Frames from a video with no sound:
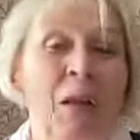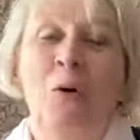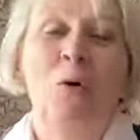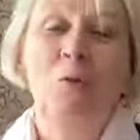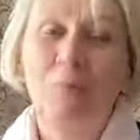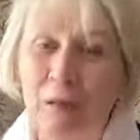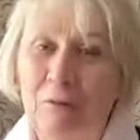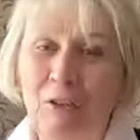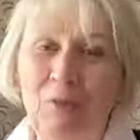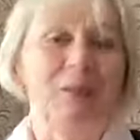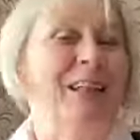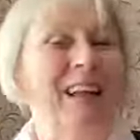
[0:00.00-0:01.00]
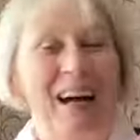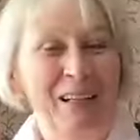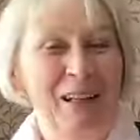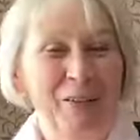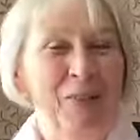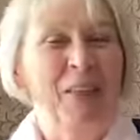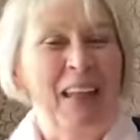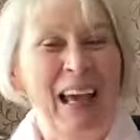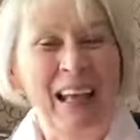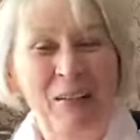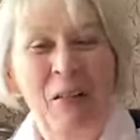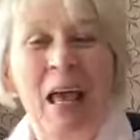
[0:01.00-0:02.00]
all very sweet, I
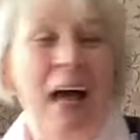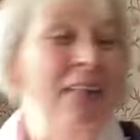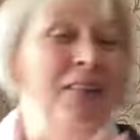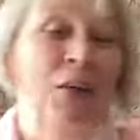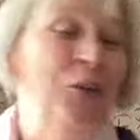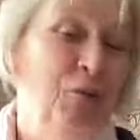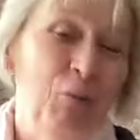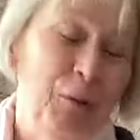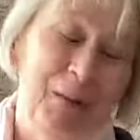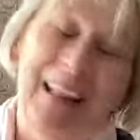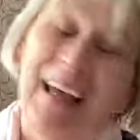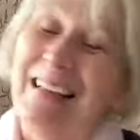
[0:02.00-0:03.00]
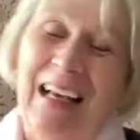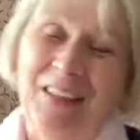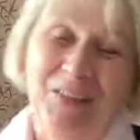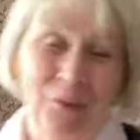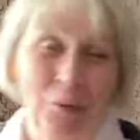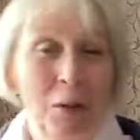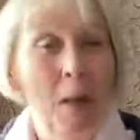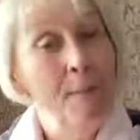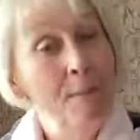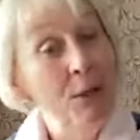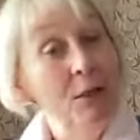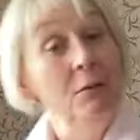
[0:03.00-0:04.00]
know. And nothing wrong with that at all.
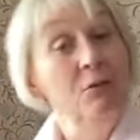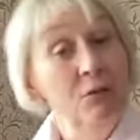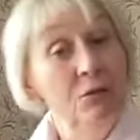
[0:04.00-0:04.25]
But you